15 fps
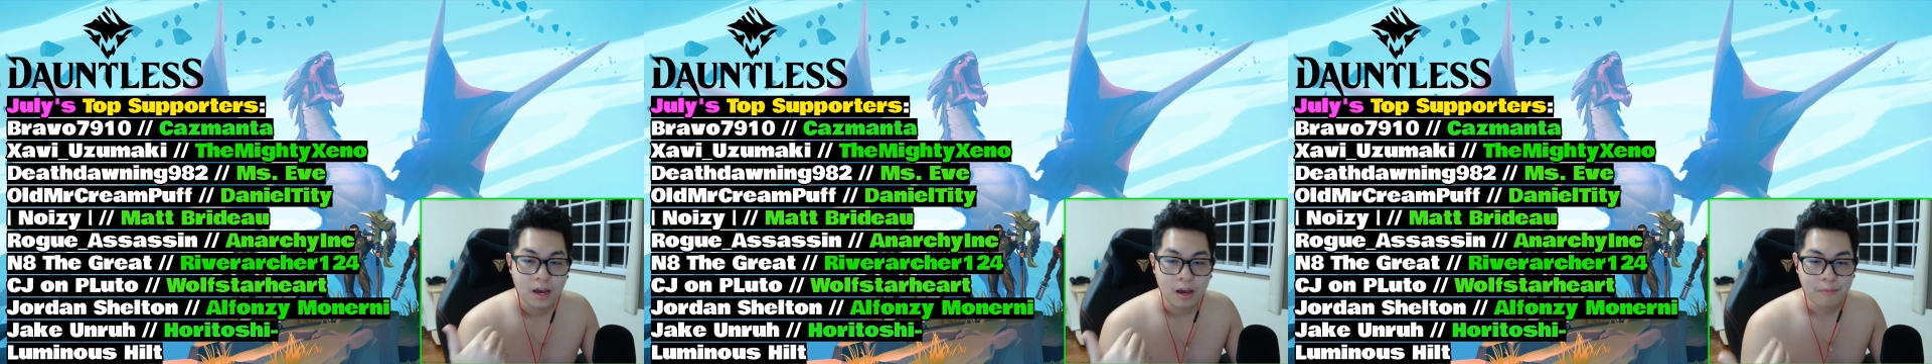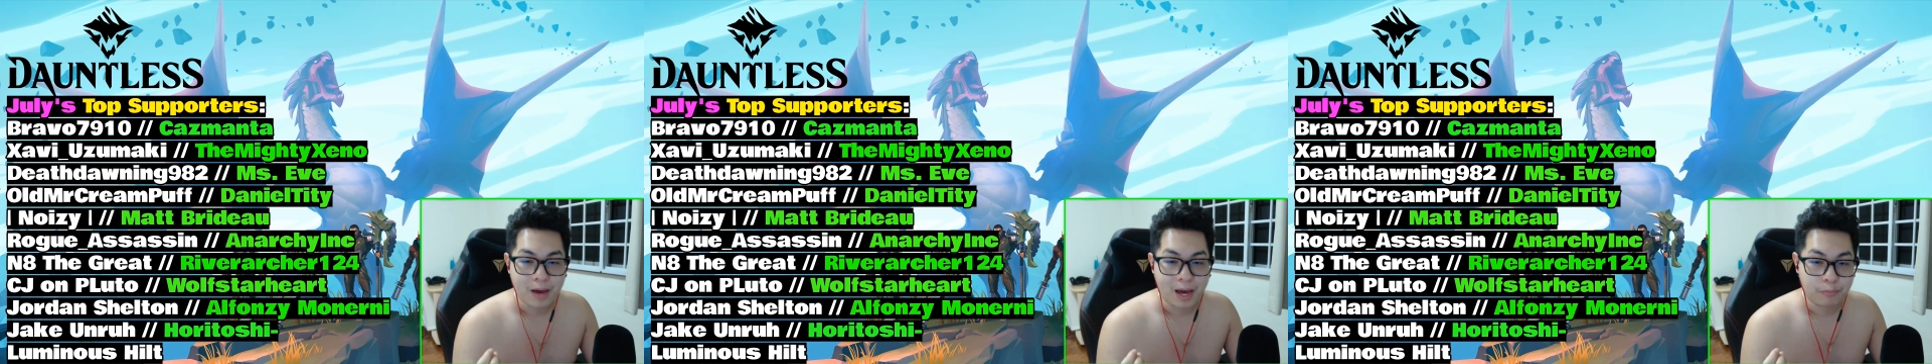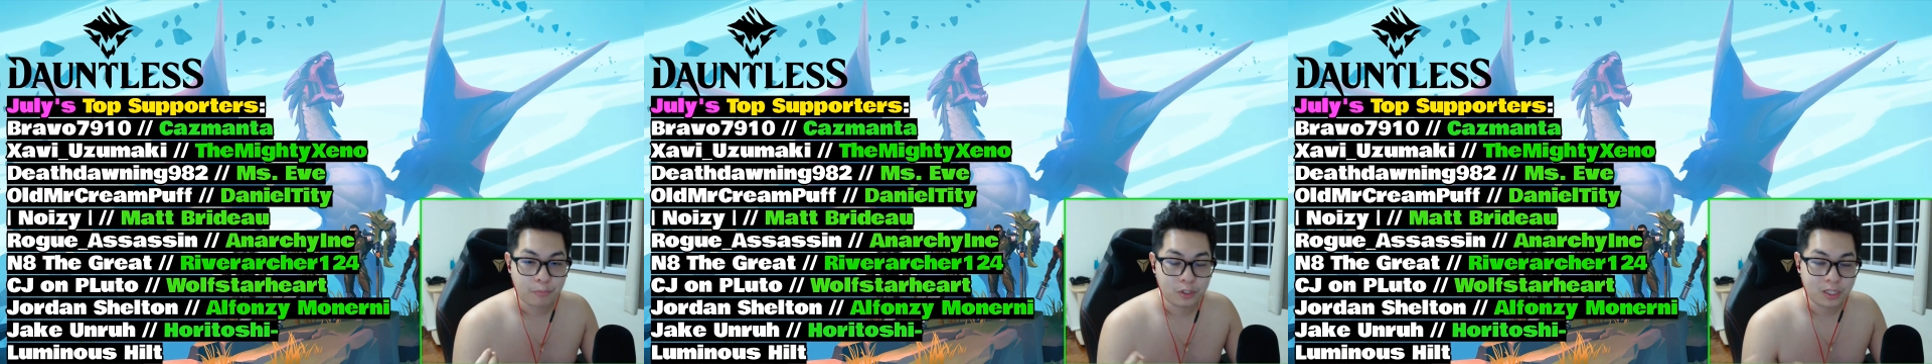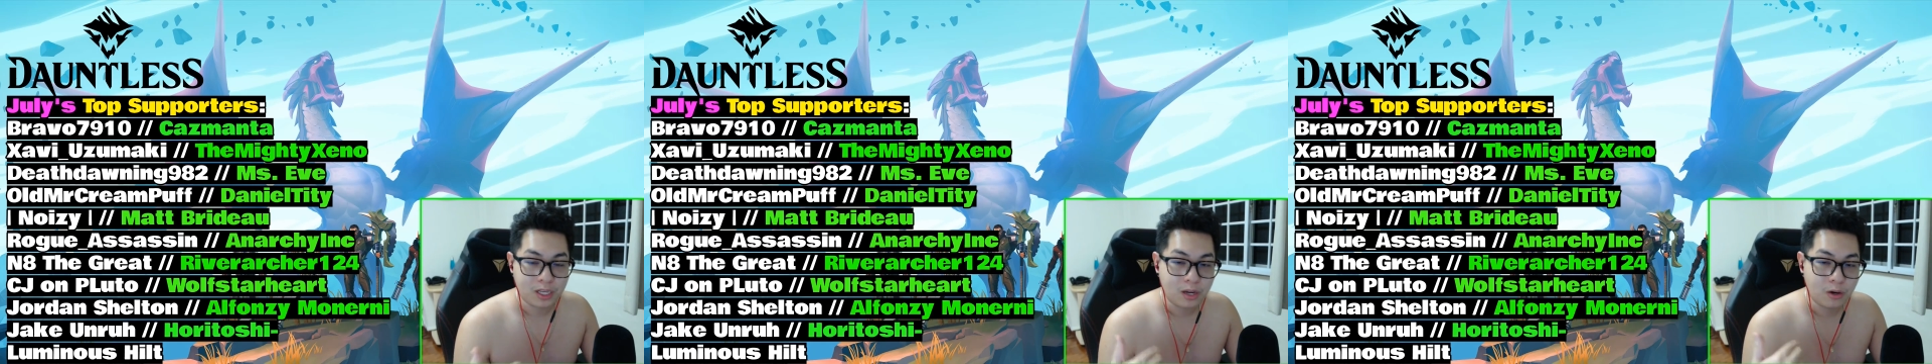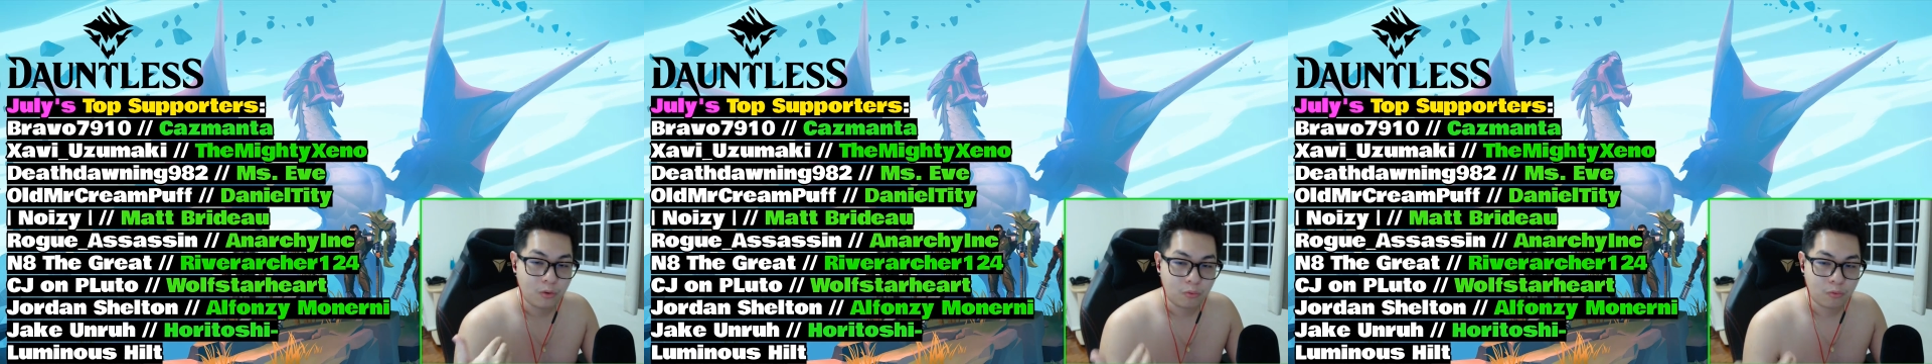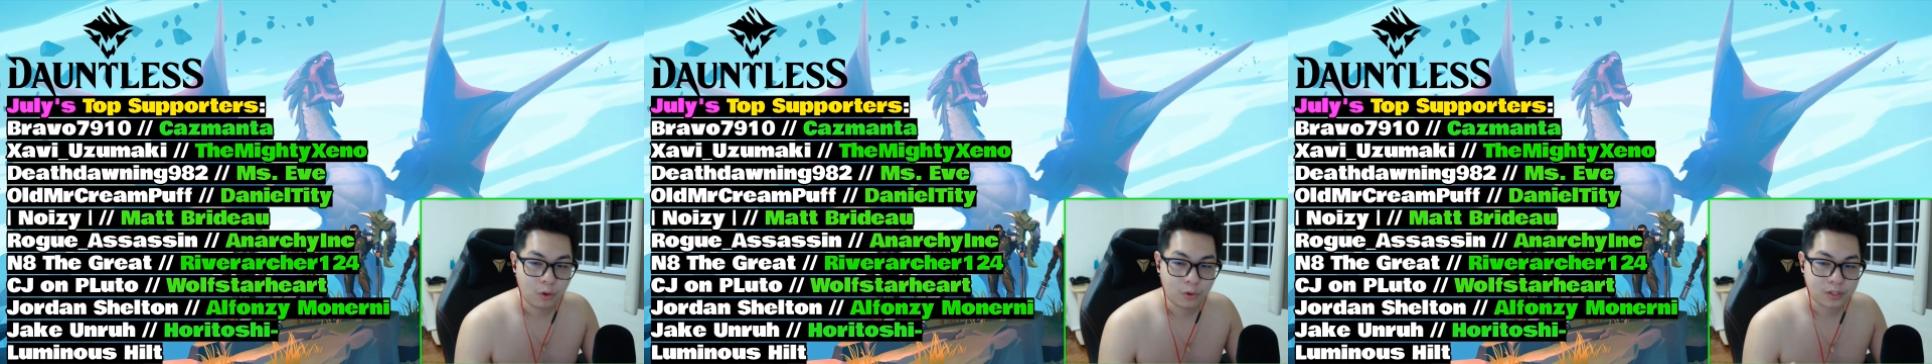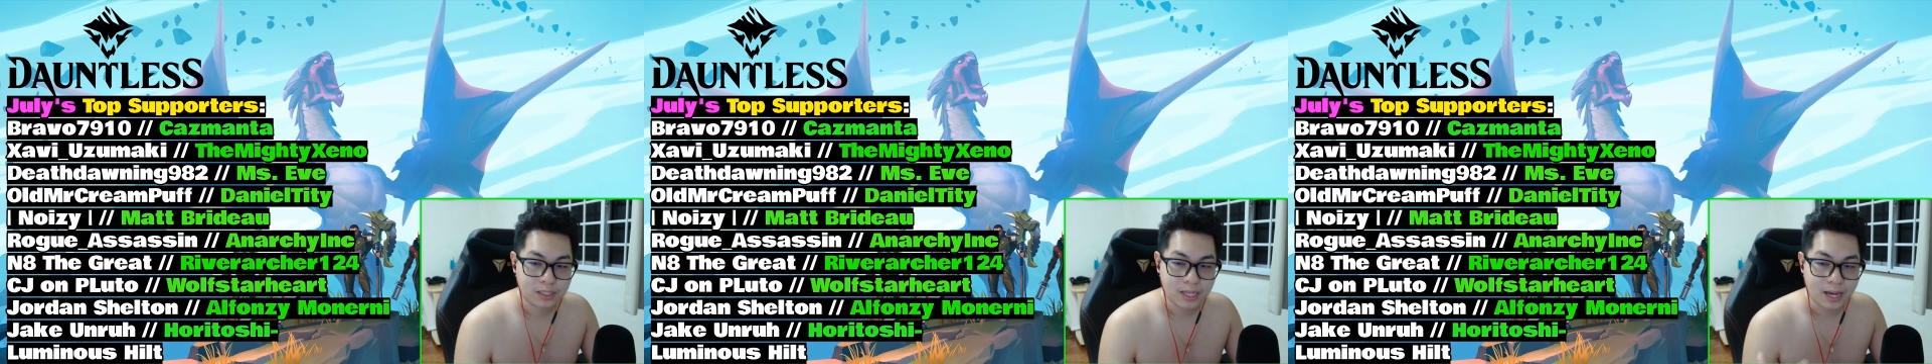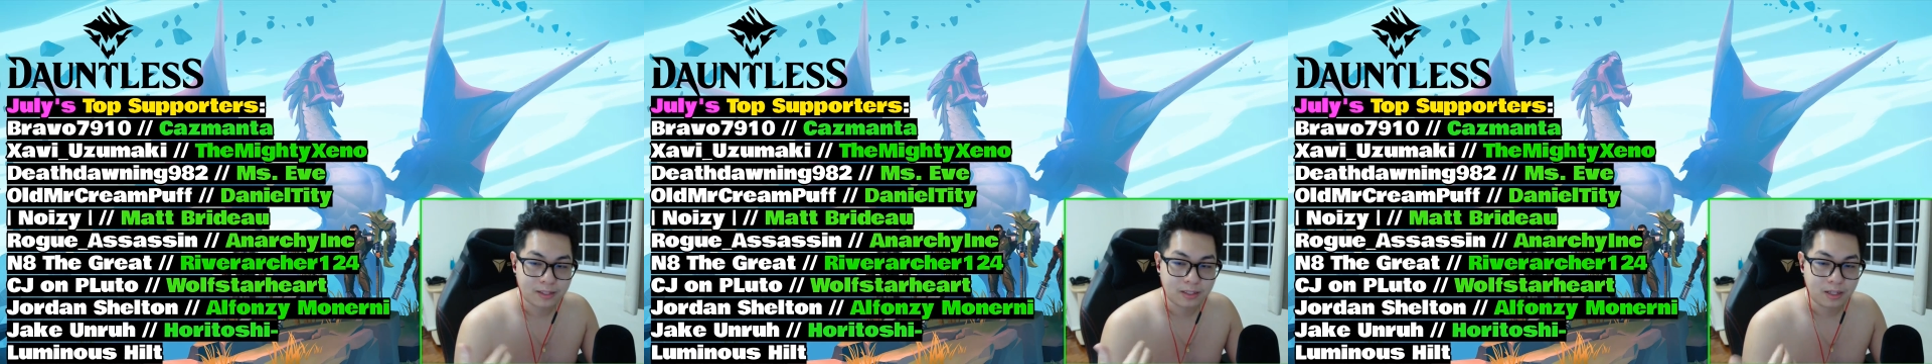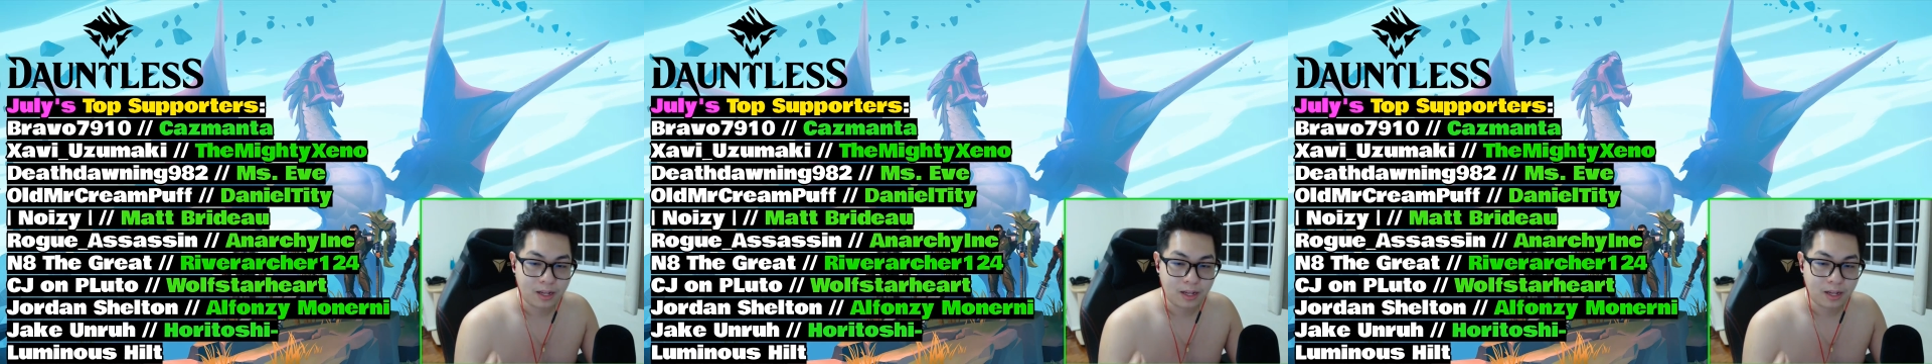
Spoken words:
Matt Berdillo, Rogue Assassin,